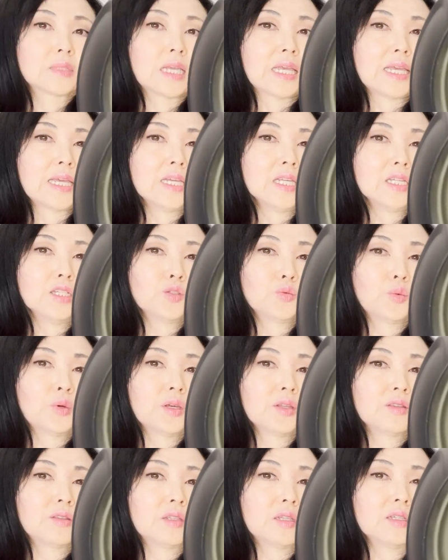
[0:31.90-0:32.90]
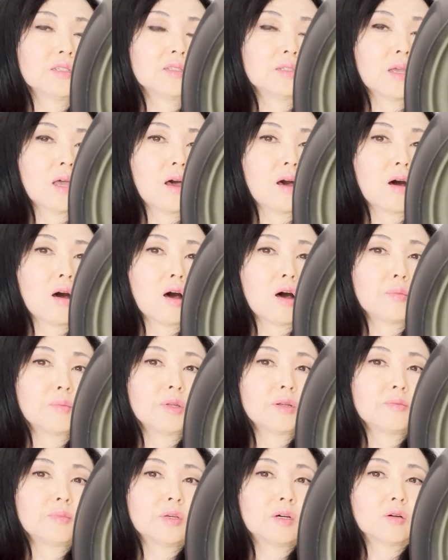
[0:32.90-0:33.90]
It is with this
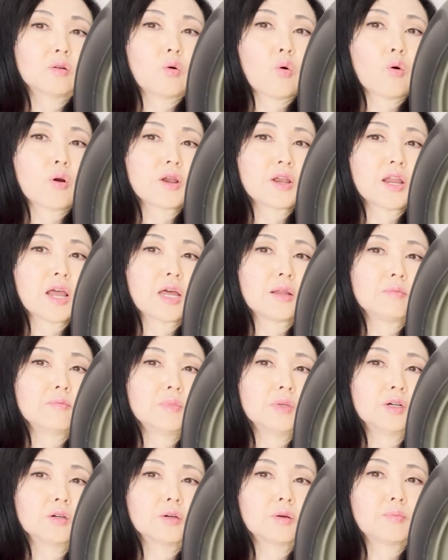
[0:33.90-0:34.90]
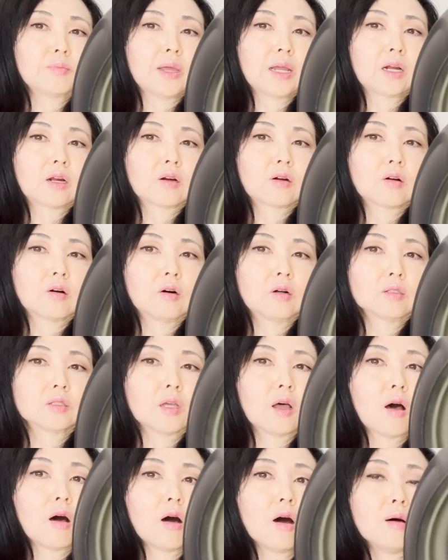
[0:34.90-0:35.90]
almond milk or nut milk maker called
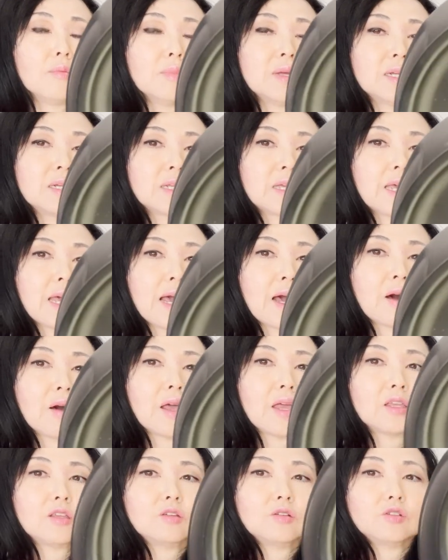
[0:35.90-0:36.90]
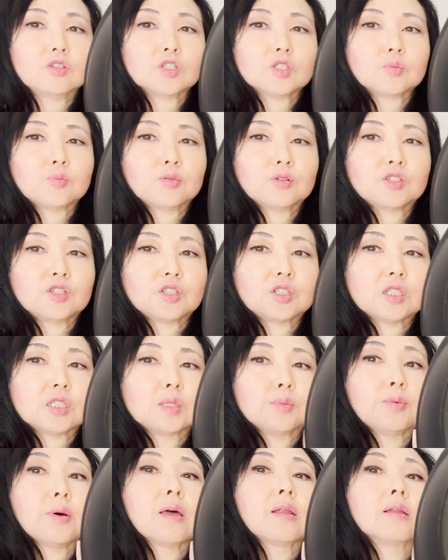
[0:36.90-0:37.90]
Almond Cow. And you just push
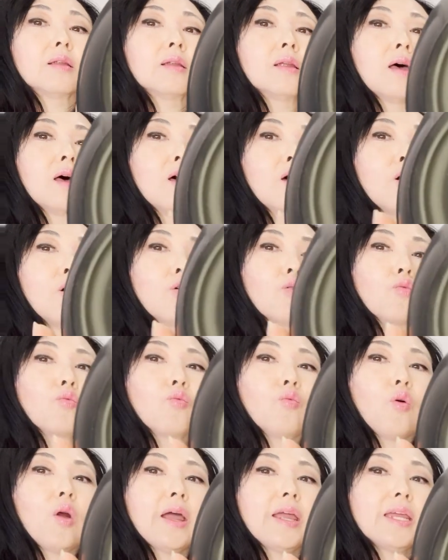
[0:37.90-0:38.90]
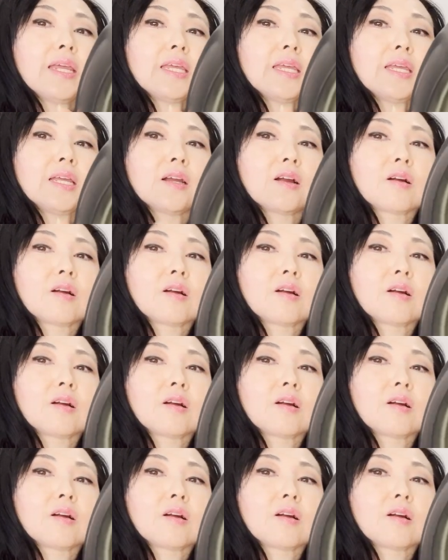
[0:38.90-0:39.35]
this button right here.